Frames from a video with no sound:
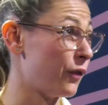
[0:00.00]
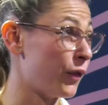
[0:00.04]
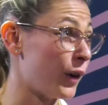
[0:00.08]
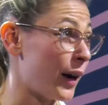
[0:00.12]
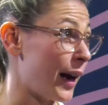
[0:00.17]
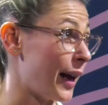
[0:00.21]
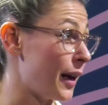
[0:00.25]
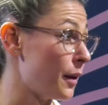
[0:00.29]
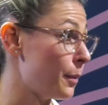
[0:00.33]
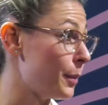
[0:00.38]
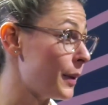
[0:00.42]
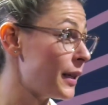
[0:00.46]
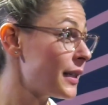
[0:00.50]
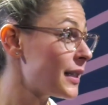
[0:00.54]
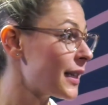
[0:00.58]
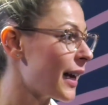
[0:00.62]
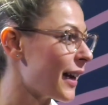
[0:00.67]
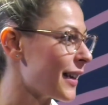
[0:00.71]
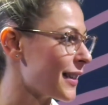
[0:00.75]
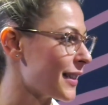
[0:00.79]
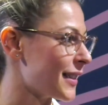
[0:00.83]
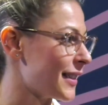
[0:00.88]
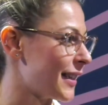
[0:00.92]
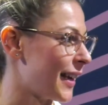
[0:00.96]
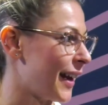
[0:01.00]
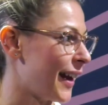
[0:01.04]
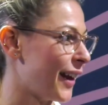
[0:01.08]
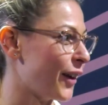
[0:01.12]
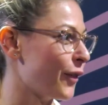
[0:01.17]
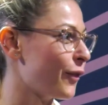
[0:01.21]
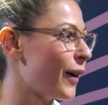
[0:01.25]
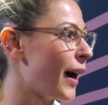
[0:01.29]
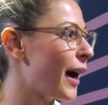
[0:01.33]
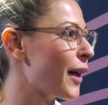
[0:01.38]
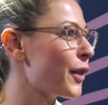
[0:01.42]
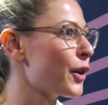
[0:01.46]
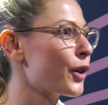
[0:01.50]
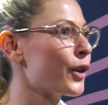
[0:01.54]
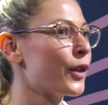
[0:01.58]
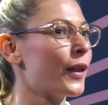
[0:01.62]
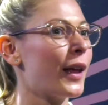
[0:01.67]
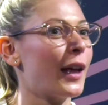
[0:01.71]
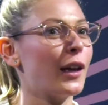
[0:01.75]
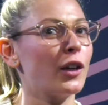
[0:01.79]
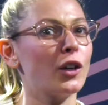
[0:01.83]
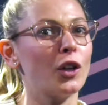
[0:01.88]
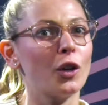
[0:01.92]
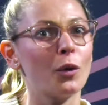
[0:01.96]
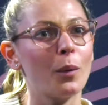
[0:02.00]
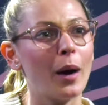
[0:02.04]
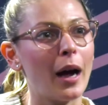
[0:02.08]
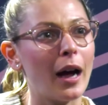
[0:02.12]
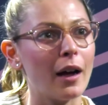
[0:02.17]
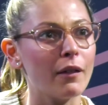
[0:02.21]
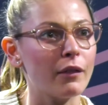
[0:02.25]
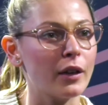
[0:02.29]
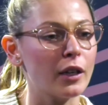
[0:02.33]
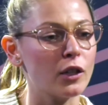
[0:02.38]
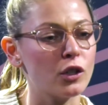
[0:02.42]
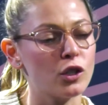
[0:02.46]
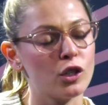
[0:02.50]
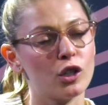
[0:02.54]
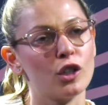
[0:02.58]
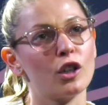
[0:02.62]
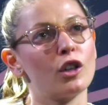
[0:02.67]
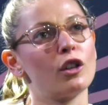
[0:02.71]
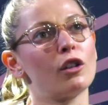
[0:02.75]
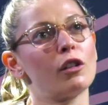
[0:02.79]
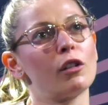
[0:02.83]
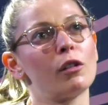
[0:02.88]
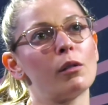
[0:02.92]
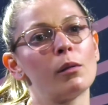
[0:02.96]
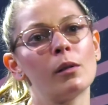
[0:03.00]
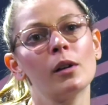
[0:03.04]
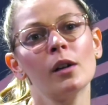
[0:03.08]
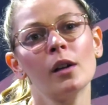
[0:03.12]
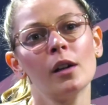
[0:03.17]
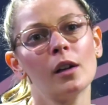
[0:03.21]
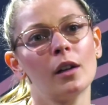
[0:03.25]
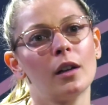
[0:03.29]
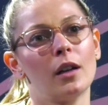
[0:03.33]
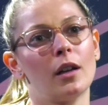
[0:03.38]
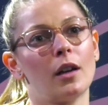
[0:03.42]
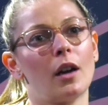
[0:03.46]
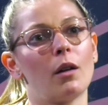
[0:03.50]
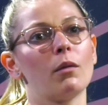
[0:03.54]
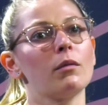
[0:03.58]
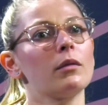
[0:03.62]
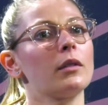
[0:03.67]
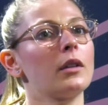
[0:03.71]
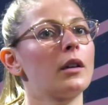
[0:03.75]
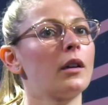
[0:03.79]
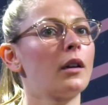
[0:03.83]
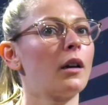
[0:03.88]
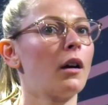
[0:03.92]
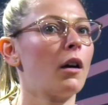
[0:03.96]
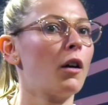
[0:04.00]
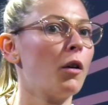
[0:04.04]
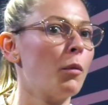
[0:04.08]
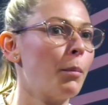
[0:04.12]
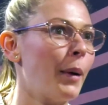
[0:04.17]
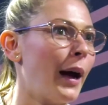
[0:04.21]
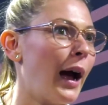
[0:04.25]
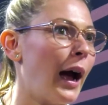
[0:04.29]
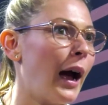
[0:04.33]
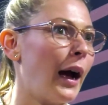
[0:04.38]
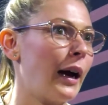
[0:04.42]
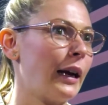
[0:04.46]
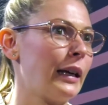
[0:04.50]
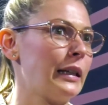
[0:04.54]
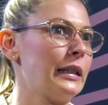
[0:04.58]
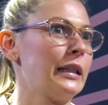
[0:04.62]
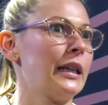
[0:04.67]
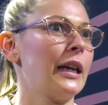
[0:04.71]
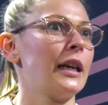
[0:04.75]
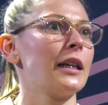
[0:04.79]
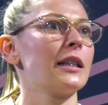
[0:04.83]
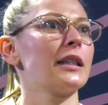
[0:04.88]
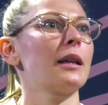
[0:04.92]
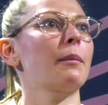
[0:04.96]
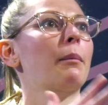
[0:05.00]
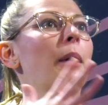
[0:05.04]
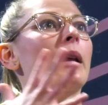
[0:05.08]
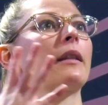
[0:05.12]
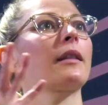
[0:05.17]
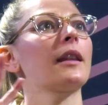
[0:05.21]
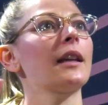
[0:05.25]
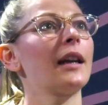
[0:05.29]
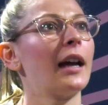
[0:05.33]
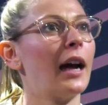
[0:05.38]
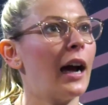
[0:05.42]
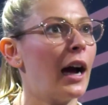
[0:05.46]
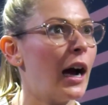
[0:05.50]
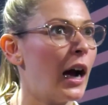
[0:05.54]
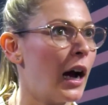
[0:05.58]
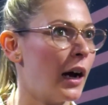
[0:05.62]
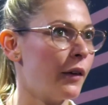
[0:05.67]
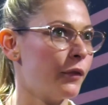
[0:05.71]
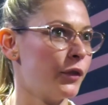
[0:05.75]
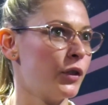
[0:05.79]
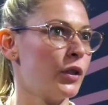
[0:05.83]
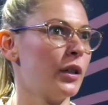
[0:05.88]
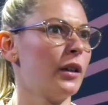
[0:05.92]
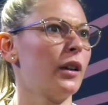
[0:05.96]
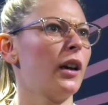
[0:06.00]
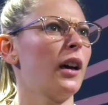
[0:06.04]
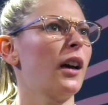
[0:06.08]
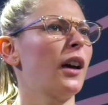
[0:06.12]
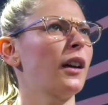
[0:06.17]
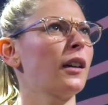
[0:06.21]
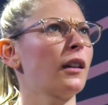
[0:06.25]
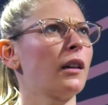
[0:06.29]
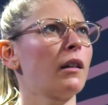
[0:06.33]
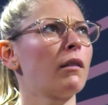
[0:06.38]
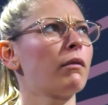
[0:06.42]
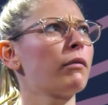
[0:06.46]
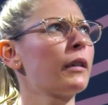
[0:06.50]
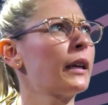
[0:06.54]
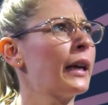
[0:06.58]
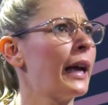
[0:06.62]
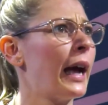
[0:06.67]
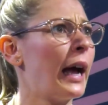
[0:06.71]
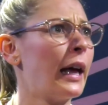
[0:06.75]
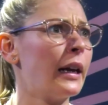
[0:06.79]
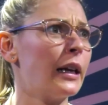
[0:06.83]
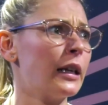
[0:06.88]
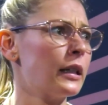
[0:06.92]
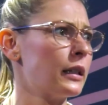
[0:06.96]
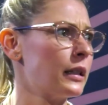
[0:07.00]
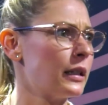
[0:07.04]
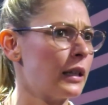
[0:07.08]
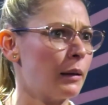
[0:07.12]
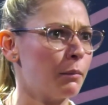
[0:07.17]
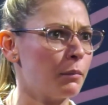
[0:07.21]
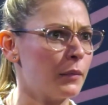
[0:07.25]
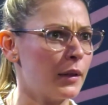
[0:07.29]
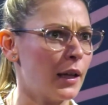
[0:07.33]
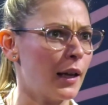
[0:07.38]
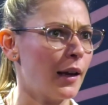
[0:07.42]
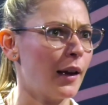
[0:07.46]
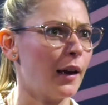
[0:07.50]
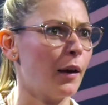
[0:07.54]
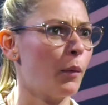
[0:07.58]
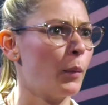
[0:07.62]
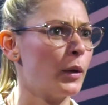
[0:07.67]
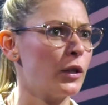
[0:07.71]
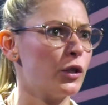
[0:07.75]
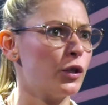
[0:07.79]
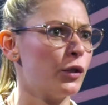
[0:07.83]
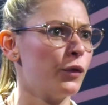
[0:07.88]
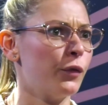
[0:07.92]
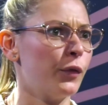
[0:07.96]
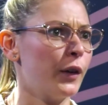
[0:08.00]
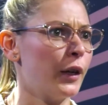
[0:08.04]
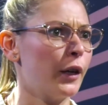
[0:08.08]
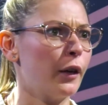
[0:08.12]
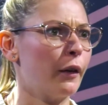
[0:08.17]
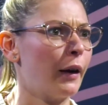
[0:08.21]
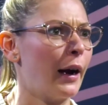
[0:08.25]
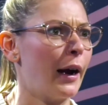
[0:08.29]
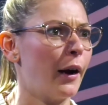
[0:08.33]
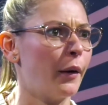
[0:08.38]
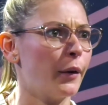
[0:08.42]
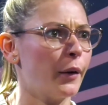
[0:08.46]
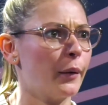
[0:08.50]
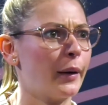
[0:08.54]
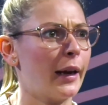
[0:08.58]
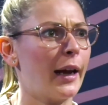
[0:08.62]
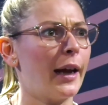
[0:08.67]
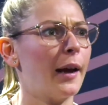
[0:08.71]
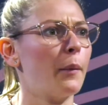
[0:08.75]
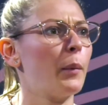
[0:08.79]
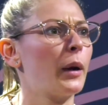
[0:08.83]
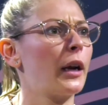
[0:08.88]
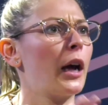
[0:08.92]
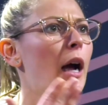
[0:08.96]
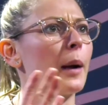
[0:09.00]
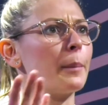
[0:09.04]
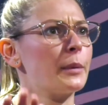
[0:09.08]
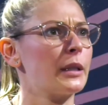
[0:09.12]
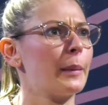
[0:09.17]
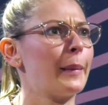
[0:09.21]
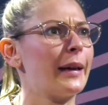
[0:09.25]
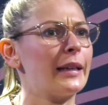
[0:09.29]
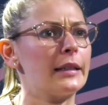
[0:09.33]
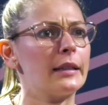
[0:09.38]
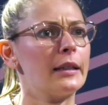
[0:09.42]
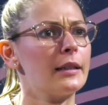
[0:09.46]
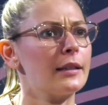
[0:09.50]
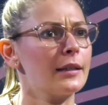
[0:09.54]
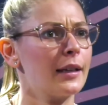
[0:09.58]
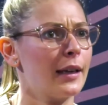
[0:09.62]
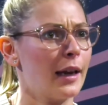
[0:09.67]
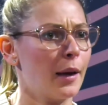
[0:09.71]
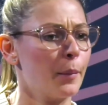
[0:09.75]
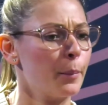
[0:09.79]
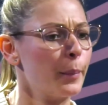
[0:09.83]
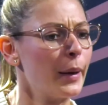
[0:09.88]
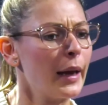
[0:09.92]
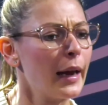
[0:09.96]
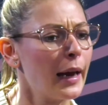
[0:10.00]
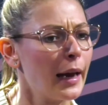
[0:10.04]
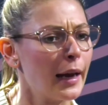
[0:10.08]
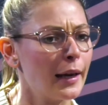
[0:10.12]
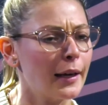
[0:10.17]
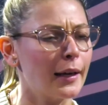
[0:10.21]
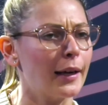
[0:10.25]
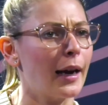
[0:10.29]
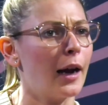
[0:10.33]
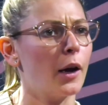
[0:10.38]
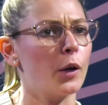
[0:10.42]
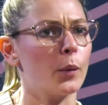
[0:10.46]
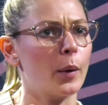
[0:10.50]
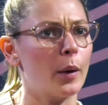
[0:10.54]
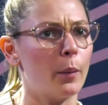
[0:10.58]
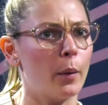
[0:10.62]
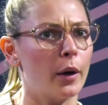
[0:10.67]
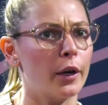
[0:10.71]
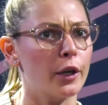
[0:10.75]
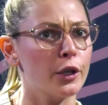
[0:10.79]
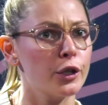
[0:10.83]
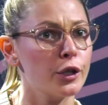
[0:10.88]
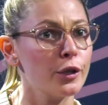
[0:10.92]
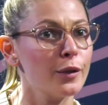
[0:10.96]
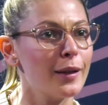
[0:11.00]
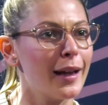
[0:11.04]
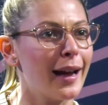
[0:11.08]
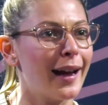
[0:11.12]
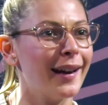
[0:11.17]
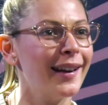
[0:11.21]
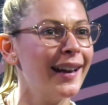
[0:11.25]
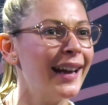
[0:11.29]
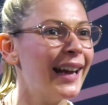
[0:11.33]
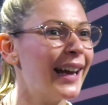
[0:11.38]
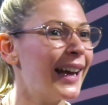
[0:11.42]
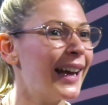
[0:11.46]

for A/B testing rather than you having to, go back. It takes a month and a half to, re-edit something once you figure out, okay, I want to optimize this campaign and how do I want to do that?